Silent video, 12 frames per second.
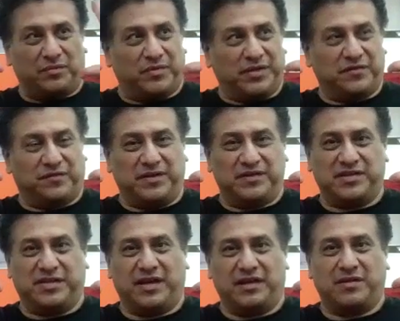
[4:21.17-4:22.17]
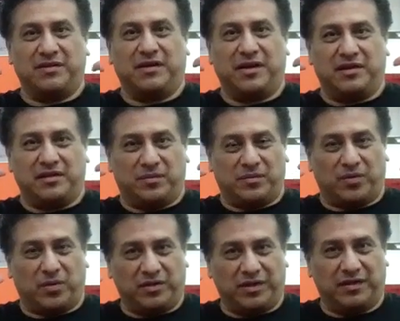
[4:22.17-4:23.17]
bring your fingers together and you
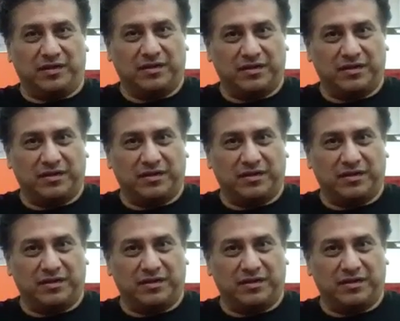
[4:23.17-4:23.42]
roll it,